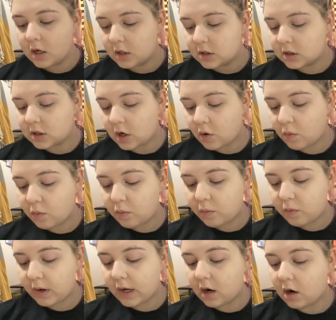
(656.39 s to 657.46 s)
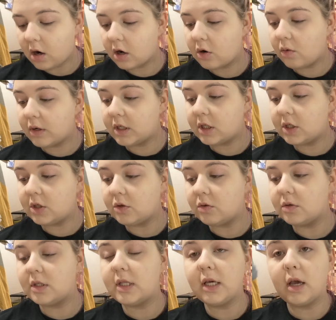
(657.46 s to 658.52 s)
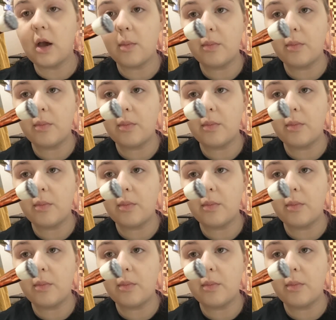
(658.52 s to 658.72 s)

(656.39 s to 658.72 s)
So we are going to use the